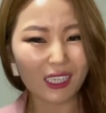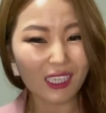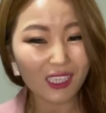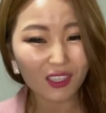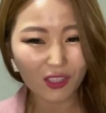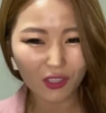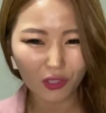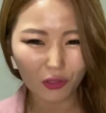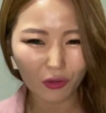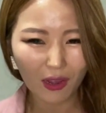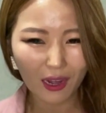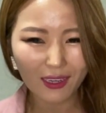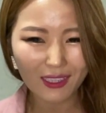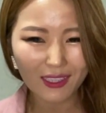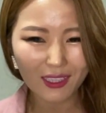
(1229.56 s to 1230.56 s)
his
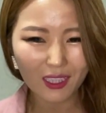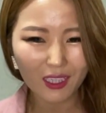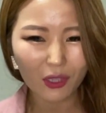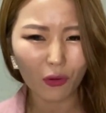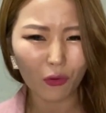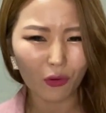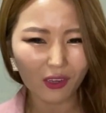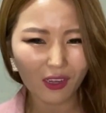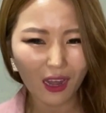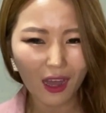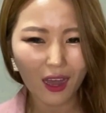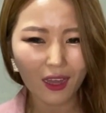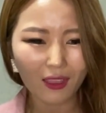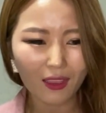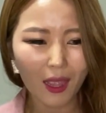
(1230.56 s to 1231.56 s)
strategy or
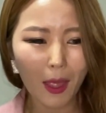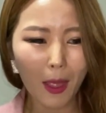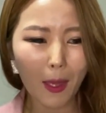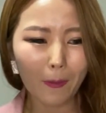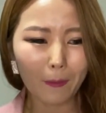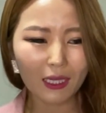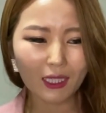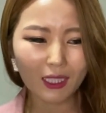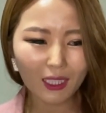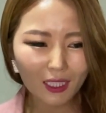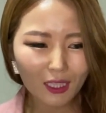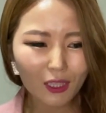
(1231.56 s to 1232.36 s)
not, but he